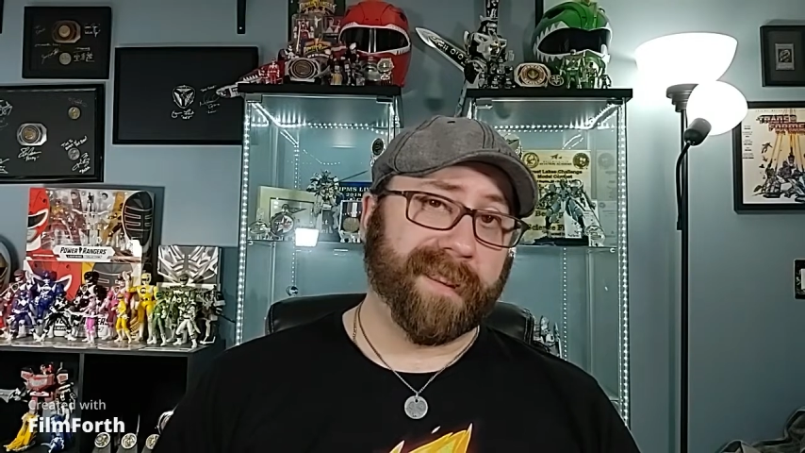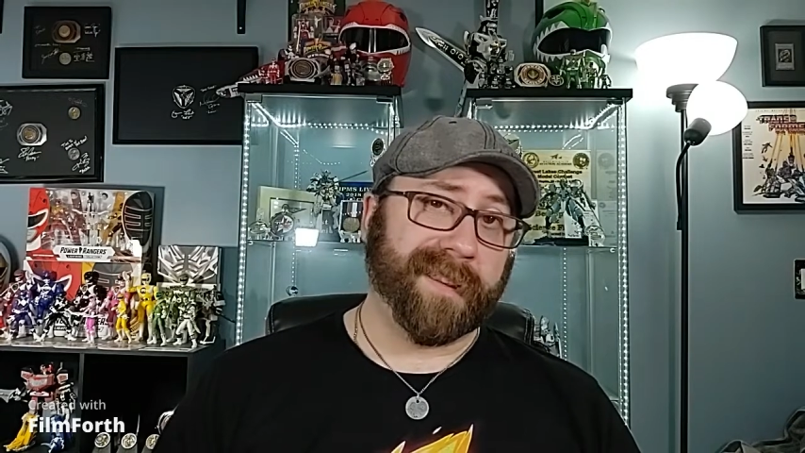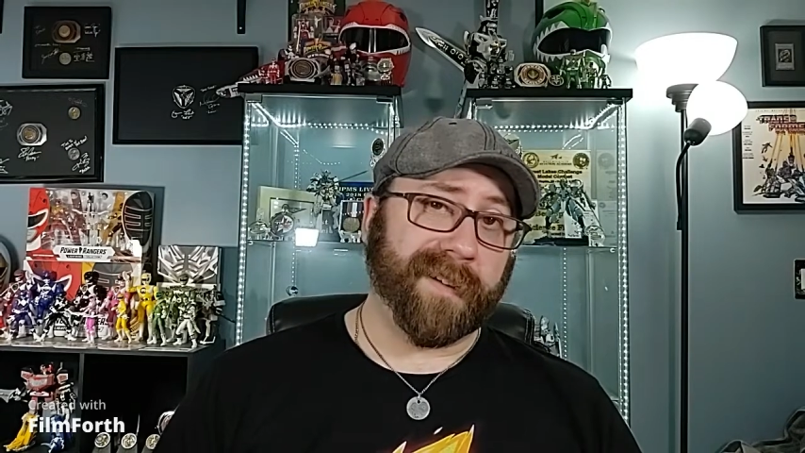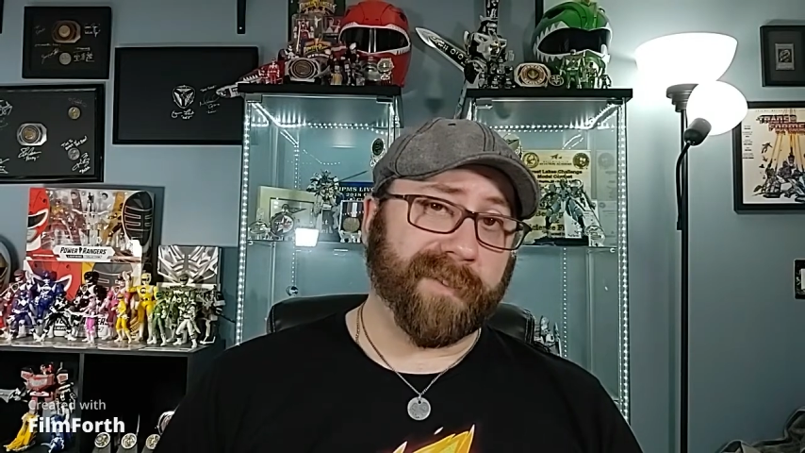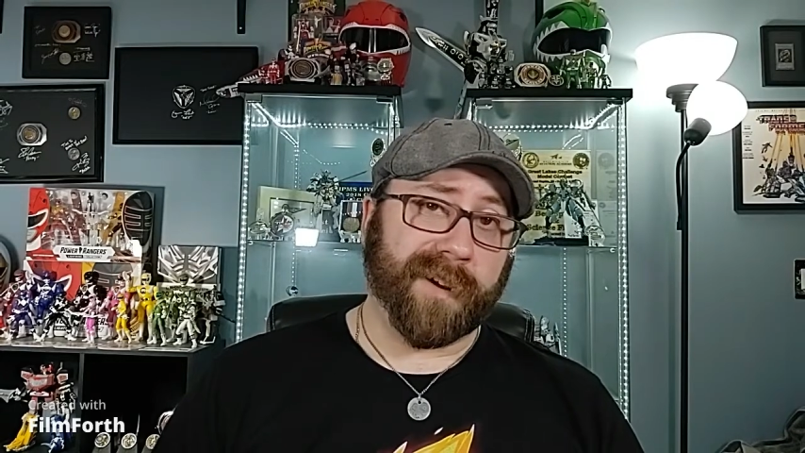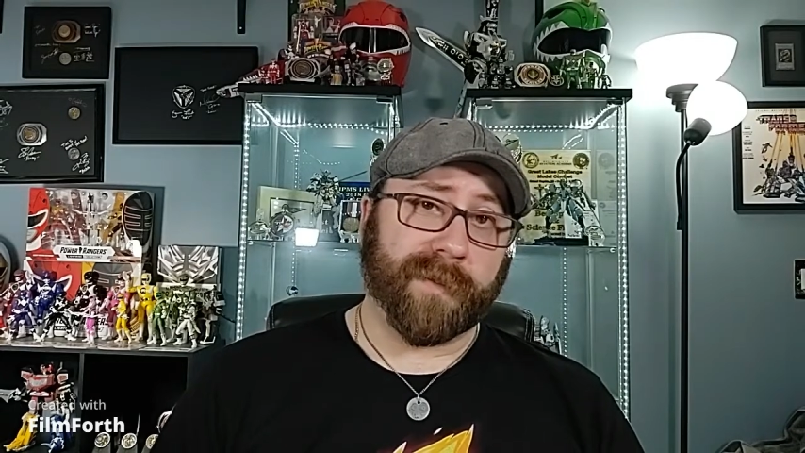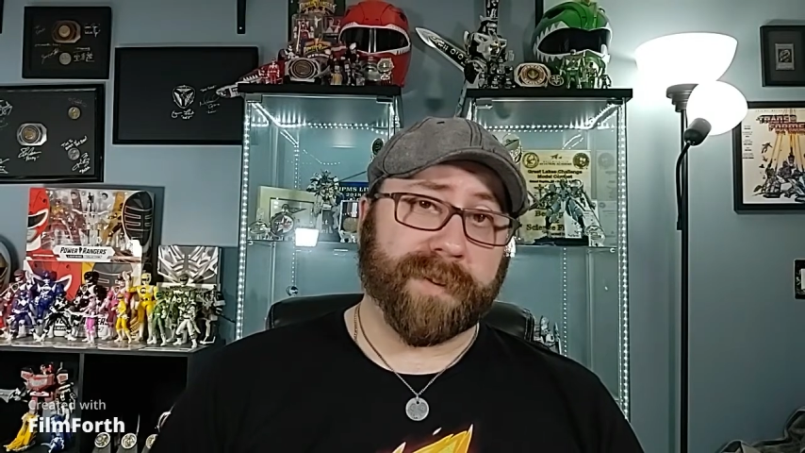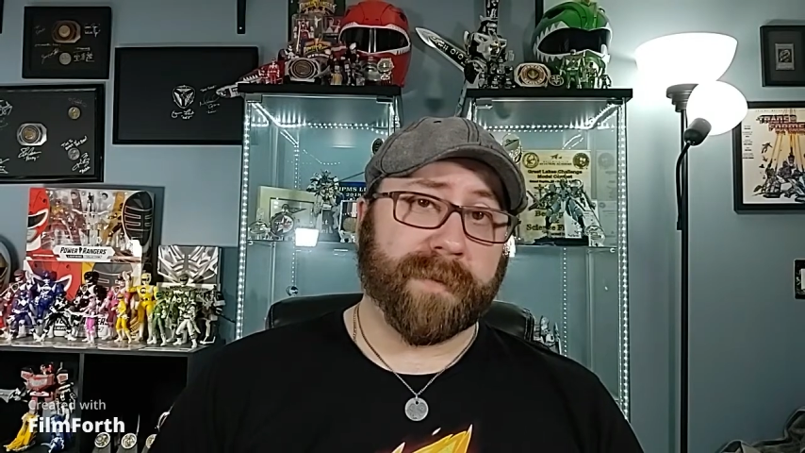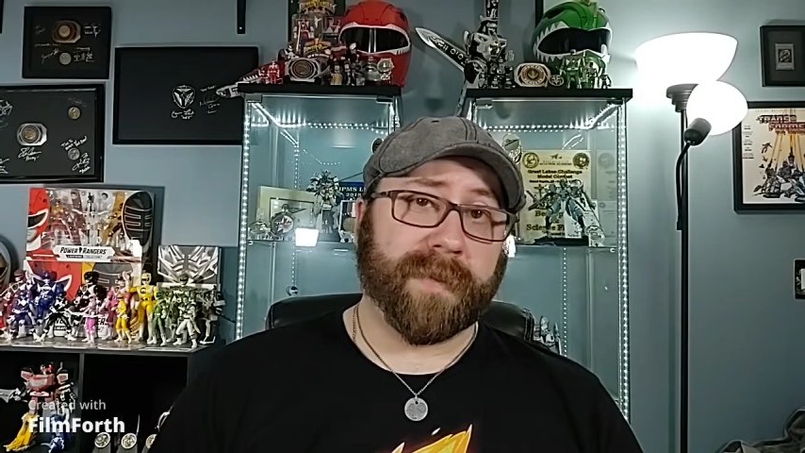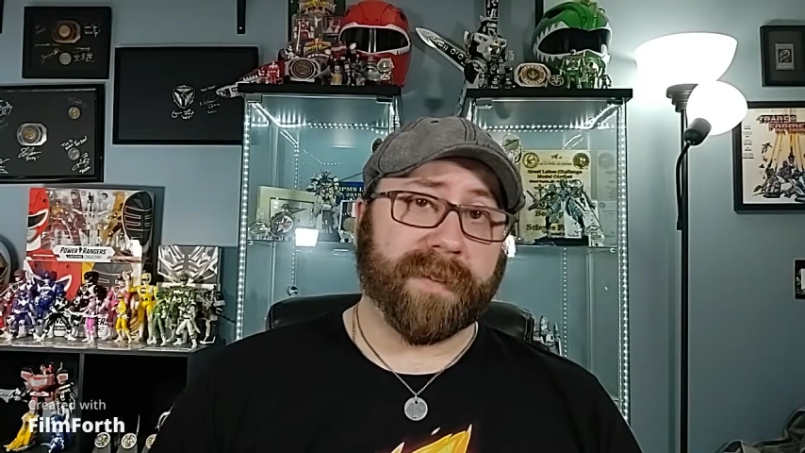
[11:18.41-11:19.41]
never know
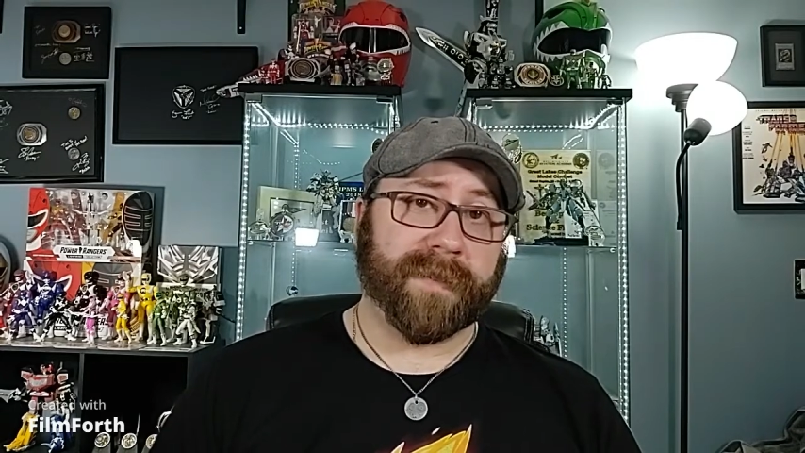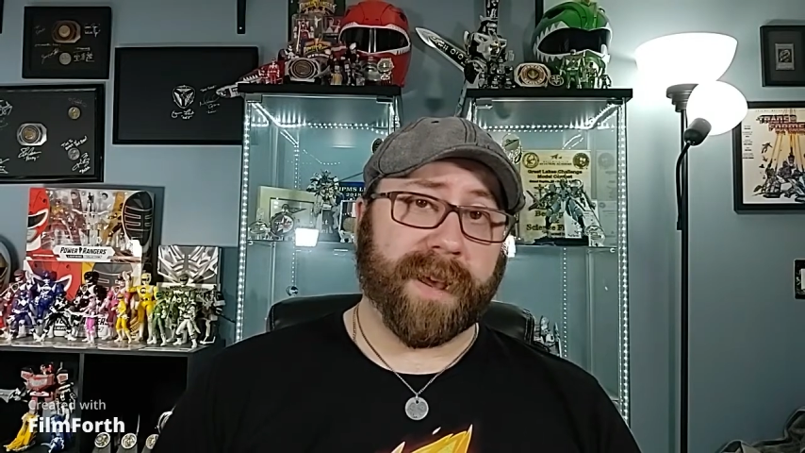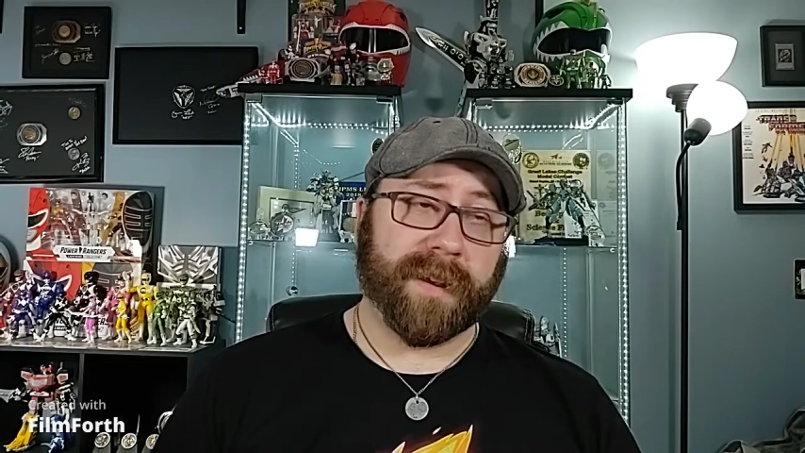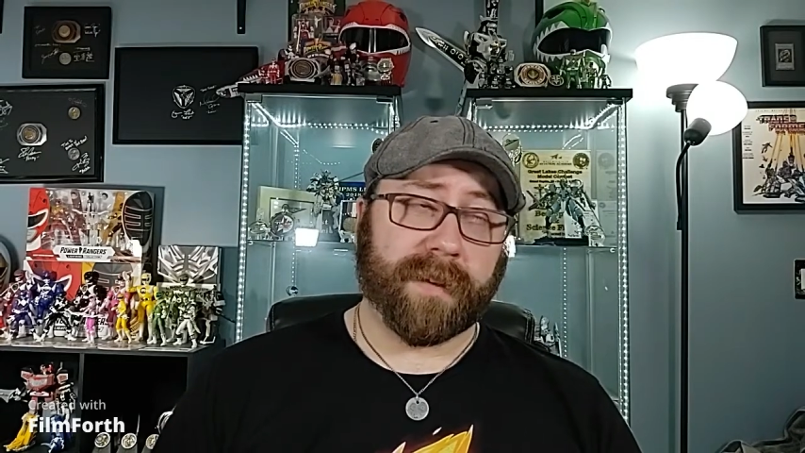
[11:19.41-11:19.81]
what you might find.